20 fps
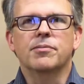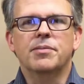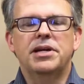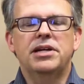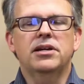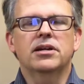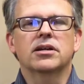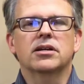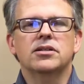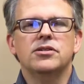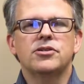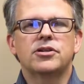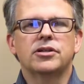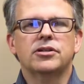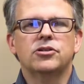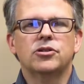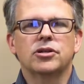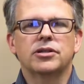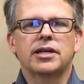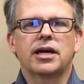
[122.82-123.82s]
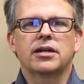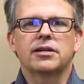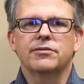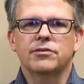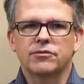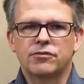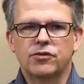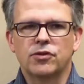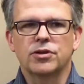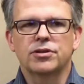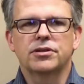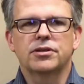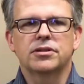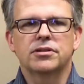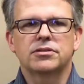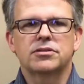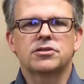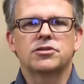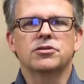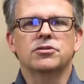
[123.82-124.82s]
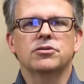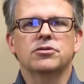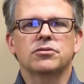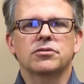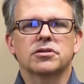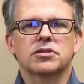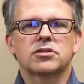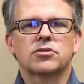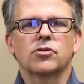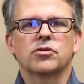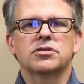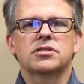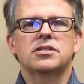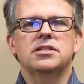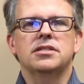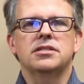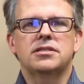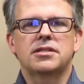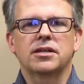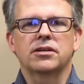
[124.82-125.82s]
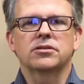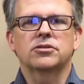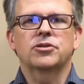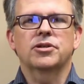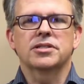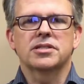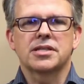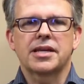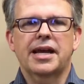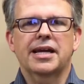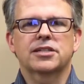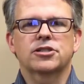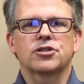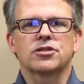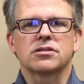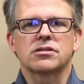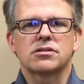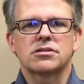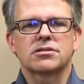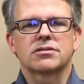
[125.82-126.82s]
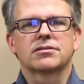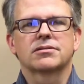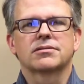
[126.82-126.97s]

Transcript: here you can drill down even further to the source detailed transactions.